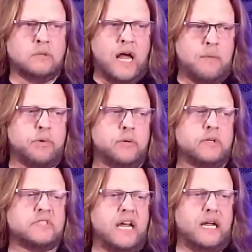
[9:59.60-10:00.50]
not blowing
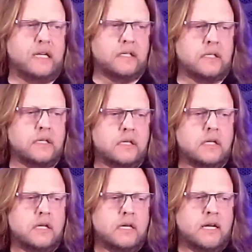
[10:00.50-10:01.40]
a take
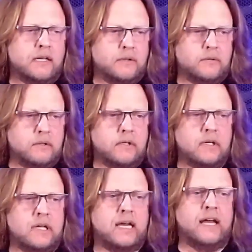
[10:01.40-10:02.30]

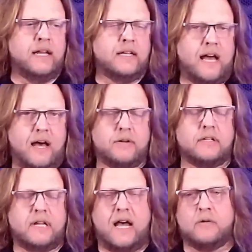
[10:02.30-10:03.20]
and how
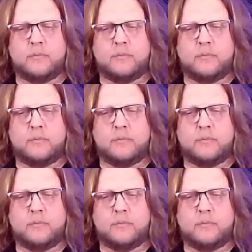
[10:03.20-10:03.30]
to